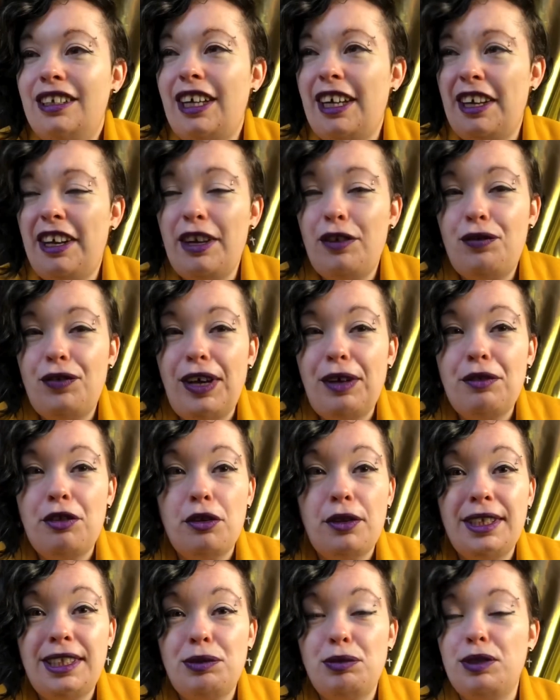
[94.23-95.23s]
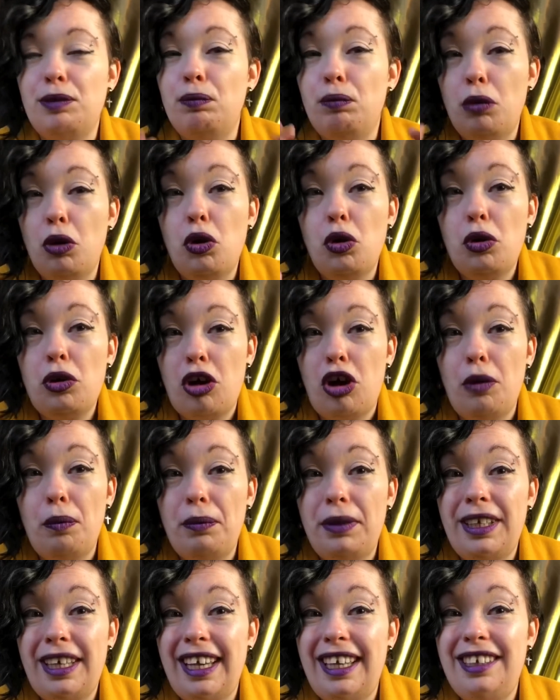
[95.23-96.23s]
And I found that this was more
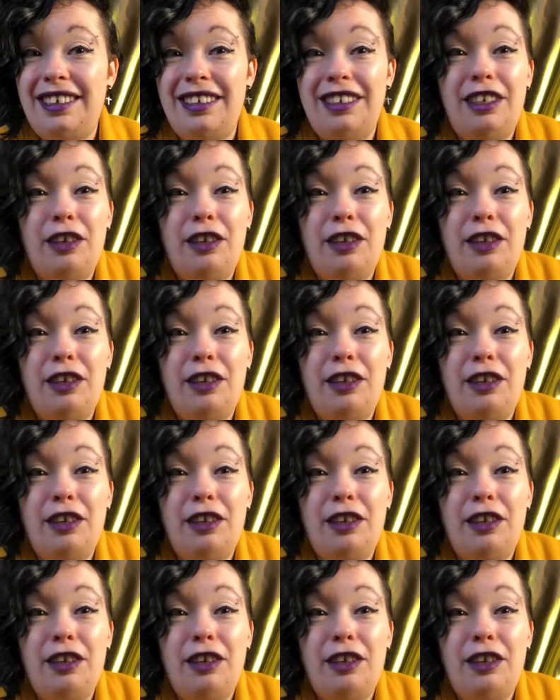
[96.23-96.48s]
complicated,